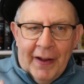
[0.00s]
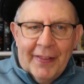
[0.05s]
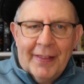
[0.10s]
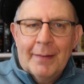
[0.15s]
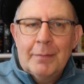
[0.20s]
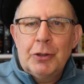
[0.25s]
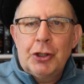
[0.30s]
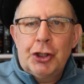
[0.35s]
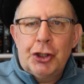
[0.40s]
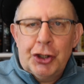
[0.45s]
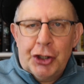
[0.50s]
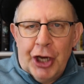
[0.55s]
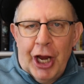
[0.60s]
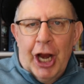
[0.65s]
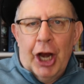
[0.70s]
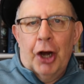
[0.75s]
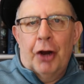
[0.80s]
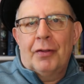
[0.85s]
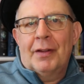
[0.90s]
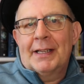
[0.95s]
of them
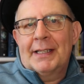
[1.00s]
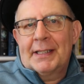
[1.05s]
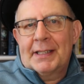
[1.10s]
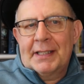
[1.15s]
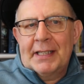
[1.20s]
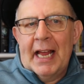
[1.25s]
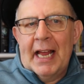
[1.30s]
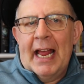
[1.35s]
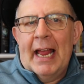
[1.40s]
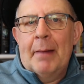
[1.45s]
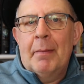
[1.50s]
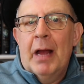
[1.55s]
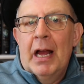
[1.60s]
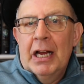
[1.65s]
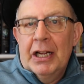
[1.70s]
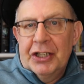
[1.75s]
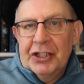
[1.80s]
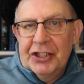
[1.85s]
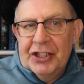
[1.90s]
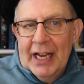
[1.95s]
share the same
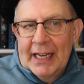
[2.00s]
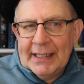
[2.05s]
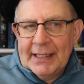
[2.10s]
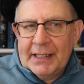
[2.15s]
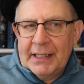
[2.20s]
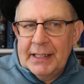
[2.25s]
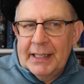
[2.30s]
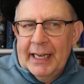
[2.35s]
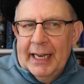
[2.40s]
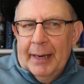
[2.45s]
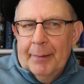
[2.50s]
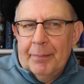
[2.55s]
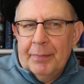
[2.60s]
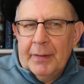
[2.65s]
destiny.